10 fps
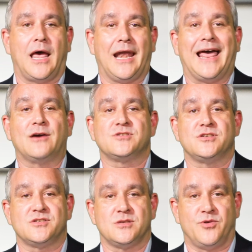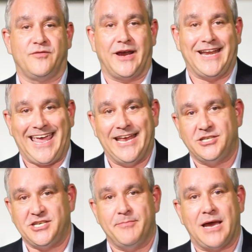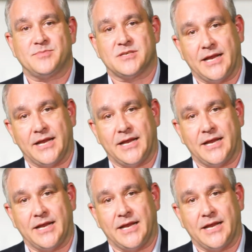allows us to provide energy maps